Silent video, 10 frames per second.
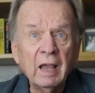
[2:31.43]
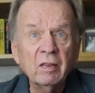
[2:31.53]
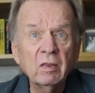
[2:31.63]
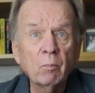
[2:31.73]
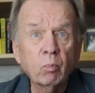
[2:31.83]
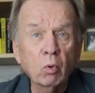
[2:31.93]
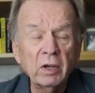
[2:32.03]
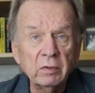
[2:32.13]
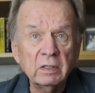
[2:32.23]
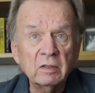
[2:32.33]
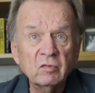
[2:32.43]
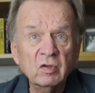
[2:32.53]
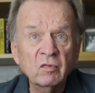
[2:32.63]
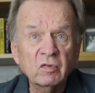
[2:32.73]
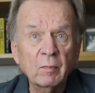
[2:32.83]
and the
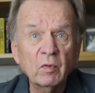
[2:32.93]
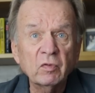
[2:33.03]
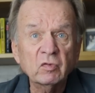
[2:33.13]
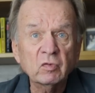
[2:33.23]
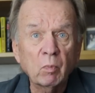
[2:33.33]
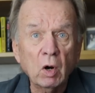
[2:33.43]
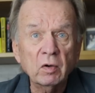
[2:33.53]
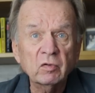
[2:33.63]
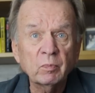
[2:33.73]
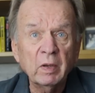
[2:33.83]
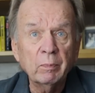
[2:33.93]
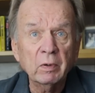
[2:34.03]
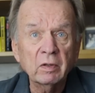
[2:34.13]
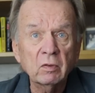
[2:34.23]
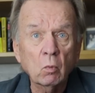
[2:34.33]
brilliance of some of the smartest
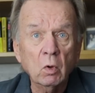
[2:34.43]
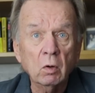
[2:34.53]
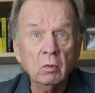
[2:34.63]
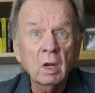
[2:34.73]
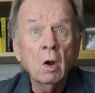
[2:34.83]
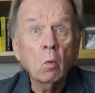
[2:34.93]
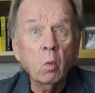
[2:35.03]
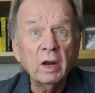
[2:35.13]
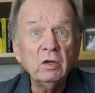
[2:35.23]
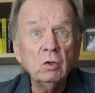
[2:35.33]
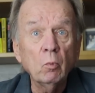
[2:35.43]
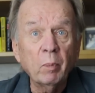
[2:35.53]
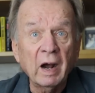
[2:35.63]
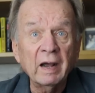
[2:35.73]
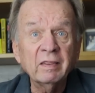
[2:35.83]
people in the world when you
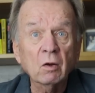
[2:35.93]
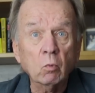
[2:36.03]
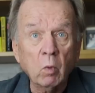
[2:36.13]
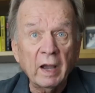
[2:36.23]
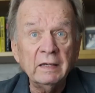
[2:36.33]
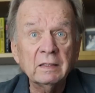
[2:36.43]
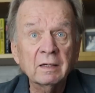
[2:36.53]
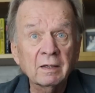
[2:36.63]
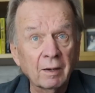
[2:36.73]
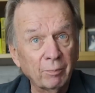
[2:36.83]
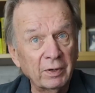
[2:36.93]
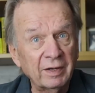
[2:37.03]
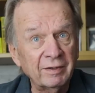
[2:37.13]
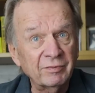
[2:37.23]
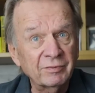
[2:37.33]
buy the right
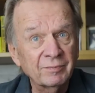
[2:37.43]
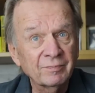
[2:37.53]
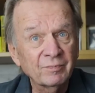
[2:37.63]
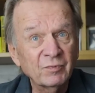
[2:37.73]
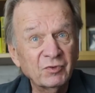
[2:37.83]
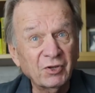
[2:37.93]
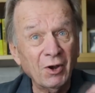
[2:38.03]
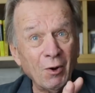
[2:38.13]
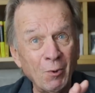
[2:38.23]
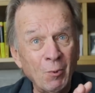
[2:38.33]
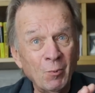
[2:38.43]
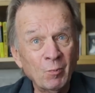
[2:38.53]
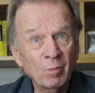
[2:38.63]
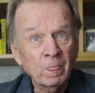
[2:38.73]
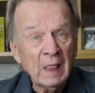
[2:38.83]
companies. So,
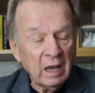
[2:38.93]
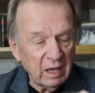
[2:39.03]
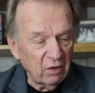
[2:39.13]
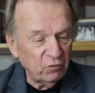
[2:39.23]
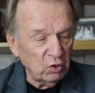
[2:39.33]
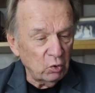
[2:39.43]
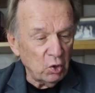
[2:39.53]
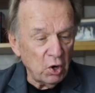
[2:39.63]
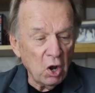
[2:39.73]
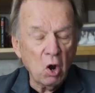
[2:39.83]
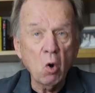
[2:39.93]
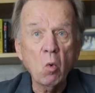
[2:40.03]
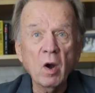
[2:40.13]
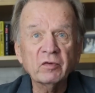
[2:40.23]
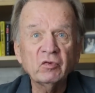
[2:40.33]
if you know
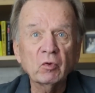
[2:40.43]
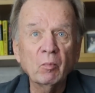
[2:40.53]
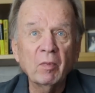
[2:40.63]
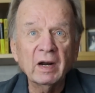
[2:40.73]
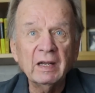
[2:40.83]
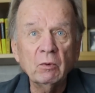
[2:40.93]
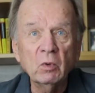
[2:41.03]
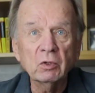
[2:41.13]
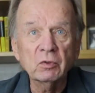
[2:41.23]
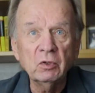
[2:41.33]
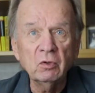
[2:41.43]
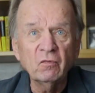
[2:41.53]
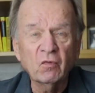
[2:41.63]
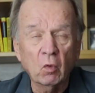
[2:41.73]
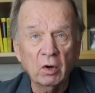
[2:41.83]
what your money will do
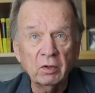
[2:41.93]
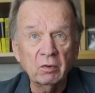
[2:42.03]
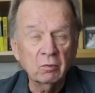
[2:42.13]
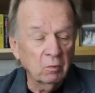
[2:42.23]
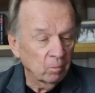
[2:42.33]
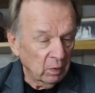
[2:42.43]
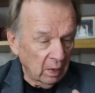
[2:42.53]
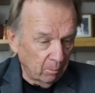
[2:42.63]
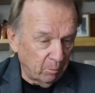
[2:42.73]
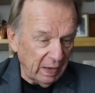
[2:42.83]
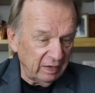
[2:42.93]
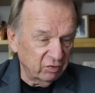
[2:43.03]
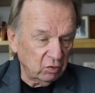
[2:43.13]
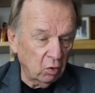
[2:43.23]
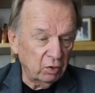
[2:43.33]
for you
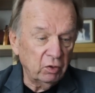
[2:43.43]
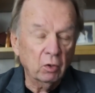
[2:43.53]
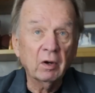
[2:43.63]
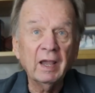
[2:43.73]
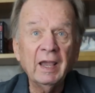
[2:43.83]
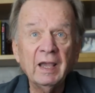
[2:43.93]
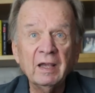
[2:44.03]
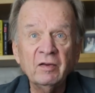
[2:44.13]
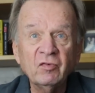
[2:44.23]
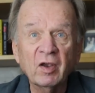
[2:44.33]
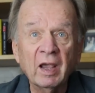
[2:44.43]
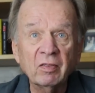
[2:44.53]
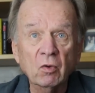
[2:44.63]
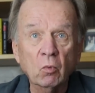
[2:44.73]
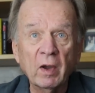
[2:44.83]
based on your age
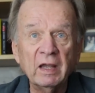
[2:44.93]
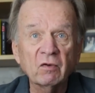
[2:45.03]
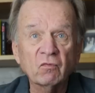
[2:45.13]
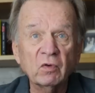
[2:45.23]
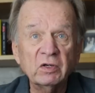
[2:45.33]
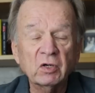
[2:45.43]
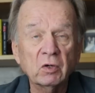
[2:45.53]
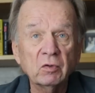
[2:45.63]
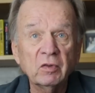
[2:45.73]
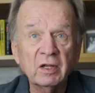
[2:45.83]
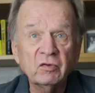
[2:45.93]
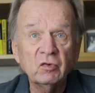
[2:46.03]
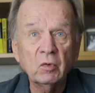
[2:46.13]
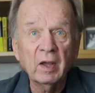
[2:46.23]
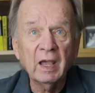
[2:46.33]
and the rate of return that
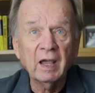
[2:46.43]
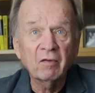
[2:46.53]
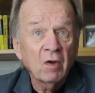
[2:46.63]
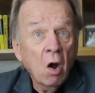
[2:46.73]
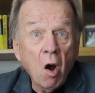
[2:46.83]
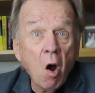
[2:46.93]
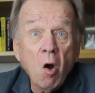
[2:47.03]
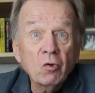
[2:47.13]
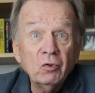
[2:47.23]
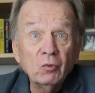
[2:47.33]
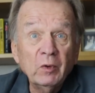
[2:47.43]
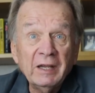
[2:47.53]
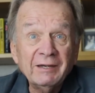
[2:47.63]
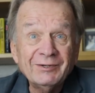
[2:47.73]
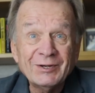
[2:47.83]
you have, all you
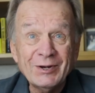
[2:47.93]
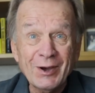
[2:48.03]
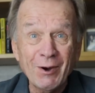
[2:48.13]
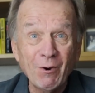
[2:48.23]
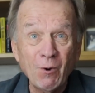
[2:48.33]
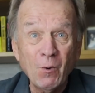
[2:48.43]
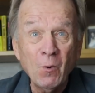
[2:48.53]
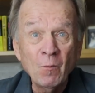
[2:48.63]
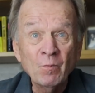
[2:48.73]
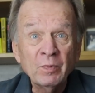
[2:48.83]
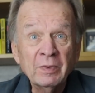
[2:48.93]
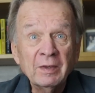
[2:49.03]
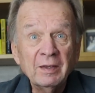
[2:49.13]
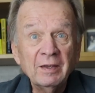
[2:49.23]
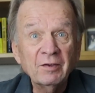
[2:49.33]
need to know
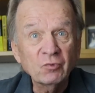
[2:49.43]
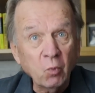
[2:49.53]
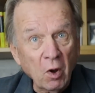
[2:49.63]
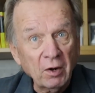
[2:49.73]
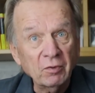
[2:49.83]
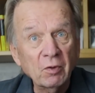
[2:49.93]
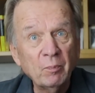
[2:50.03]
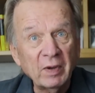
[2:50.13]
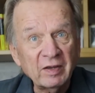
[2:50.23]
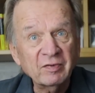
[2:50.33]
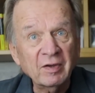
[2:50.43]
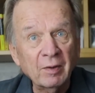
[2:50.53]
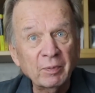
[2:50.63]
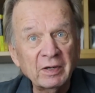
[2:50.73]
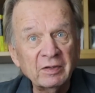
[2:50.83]
is what are the best
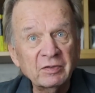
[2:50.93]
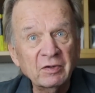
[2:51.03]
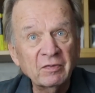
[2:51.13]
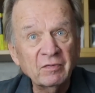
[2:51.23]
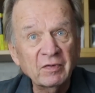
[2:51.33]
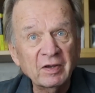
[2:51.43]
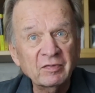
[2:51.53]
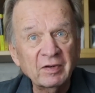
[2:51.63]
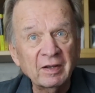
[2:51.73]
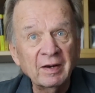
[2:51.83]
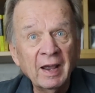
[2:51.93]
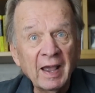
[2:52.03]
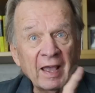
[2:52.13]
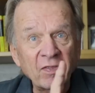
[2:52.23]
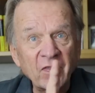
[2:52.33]
companies to invest in.
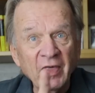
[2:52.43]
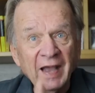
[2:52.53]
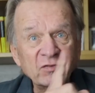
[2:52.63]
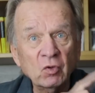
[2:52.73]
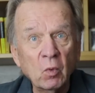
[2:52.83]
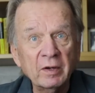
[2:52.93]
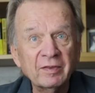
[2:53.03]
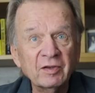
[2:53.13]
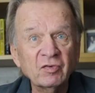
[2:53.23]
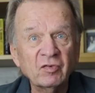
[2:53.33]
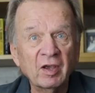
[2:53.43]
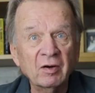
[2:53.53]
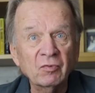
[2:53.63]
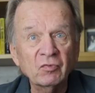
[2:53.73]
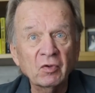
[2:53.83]
And that's what this
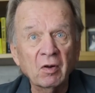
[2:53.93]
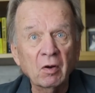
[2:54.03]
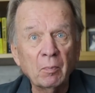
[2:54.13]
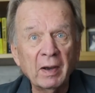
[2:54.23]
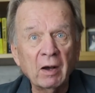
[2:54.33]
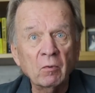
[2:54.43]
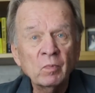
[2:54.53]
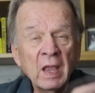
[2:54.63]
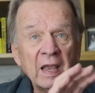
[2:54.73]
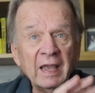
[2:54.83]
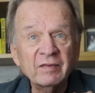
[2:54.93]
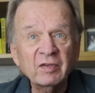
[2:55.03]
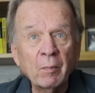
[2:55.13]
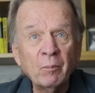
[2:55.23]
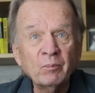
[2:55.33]
channel is all about.
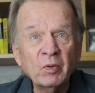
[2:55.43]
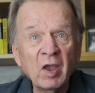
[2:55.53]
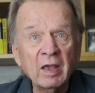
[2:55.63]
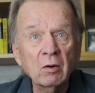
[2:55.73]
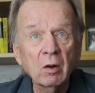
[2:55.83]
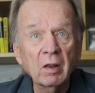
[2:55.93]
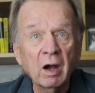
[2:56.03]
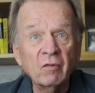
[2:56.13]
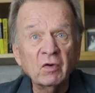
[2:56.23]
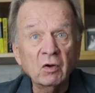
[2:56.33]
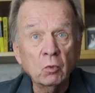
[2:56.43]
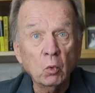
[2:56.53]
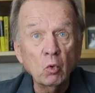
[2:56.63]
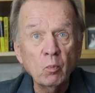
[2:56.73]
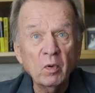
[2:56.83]
It's a channel of a
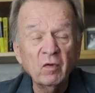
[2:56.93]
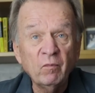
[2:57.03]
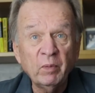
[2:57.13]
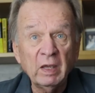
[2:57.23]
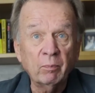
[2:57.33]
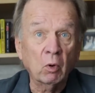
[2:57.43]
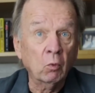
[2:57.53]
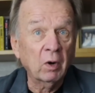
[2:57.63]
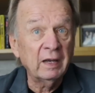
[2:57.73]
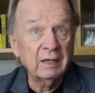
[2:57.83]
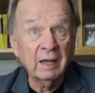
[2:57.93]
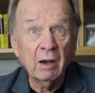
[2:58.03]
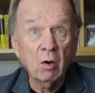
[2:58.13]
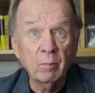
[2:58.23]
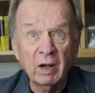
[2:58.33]
group of people, right
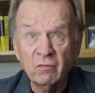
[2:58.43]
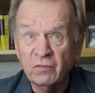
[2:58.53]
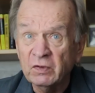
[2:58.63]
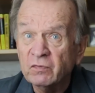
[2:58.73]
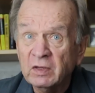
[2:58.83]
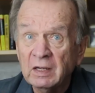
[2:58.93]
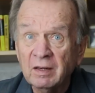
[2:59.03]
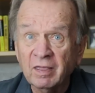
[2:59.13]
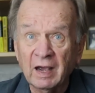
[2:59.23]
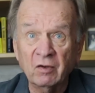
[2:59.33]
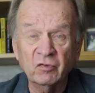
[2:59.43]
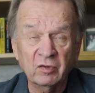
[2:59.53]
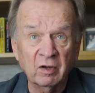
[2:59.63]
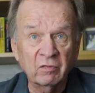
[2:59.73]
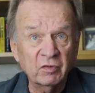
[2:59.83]
now about
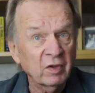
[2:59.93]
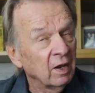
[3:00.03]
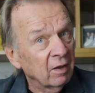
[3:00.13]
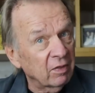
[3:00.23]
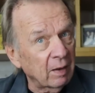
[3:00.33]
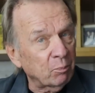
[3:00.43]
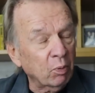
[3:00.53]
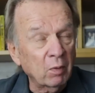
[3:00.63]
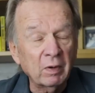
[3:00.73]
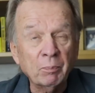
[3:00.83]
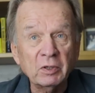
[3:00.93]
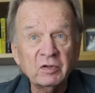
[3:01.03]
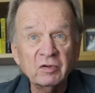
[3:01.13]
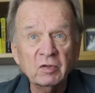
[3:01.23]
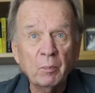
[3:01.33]
15,000 of us, that
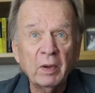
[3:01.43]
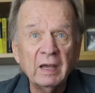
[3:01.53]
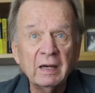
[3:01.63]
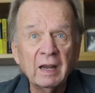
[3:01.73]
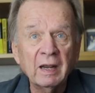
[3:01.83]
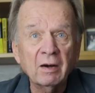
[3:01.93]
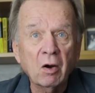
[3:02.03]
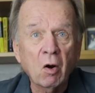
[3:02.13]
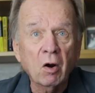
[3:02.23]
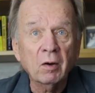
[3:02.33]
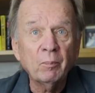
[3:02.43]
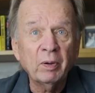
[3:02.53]
participate in our